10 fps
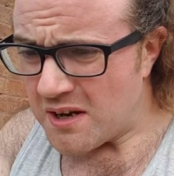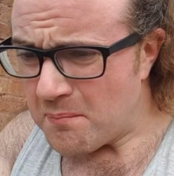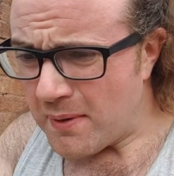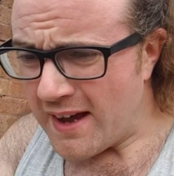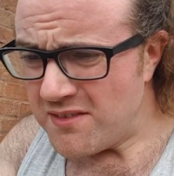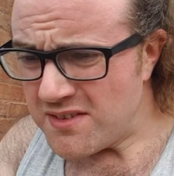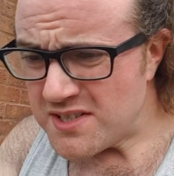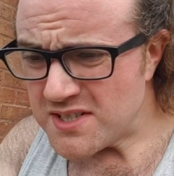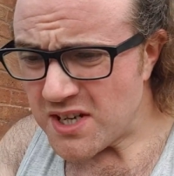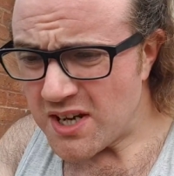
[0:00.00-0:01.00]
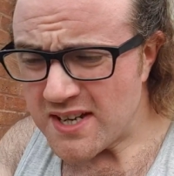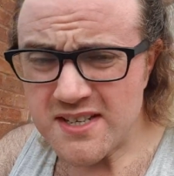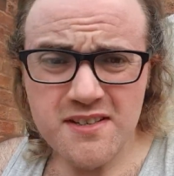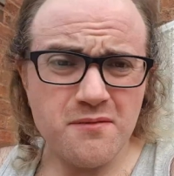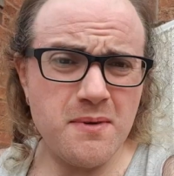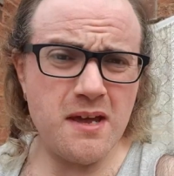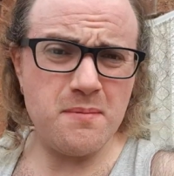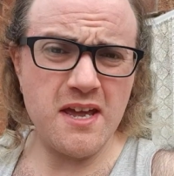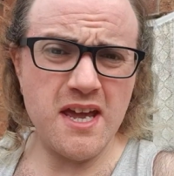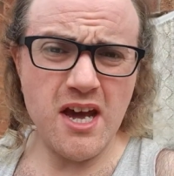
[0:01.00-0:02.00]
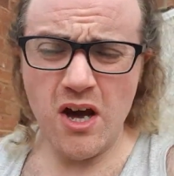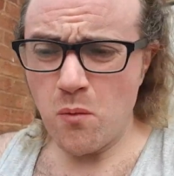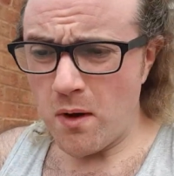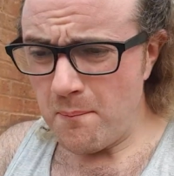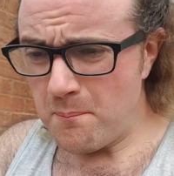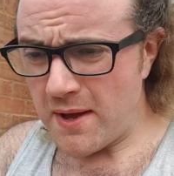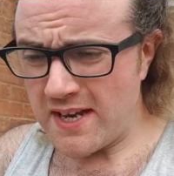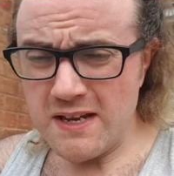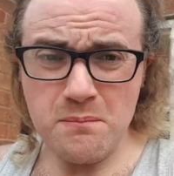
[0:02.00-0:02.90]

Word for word: about the size of maybe a one penny